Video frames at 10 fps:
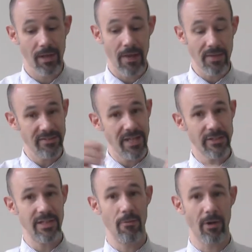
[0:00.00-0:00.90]
And that's
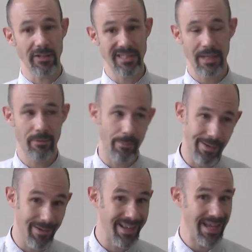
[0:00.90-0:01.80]
actually why some
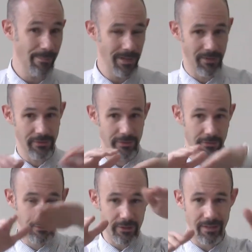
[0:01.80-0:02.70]
American
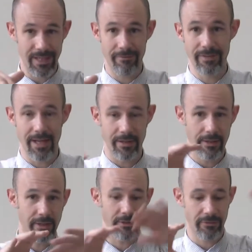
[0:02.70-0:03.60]
ambulances still have that
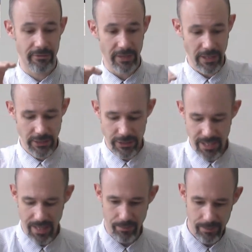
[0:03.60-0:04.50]
hearse
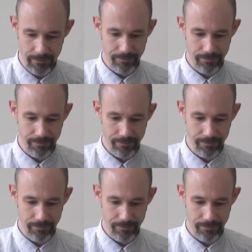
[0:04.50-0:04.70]
shape.